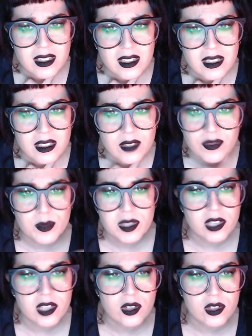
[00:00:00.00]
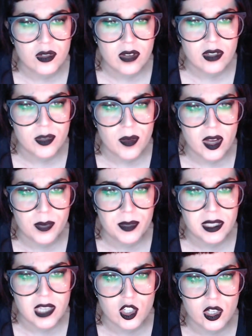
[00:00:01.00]
The film centers around demonic
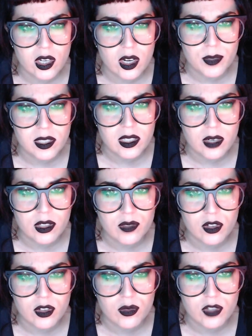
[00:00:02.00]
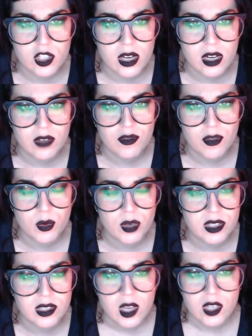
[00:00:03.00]
possession and a mysterious force originating from the
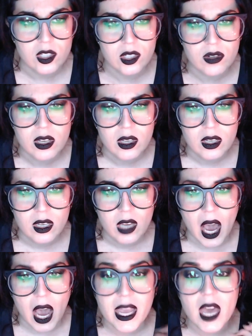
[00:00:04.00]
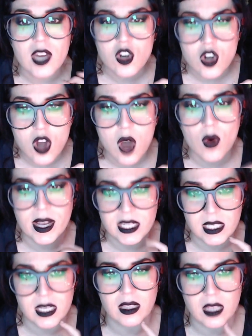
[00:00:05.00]
woods. Dude, I had no
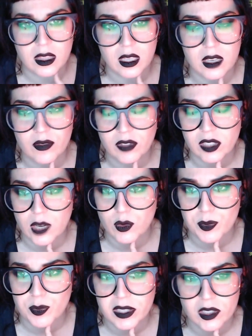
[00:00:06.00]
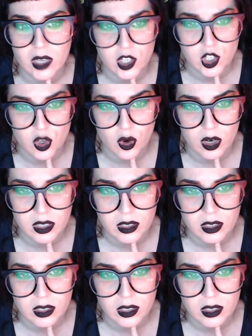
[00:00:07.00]
idea that The Evil Dead was based on a short.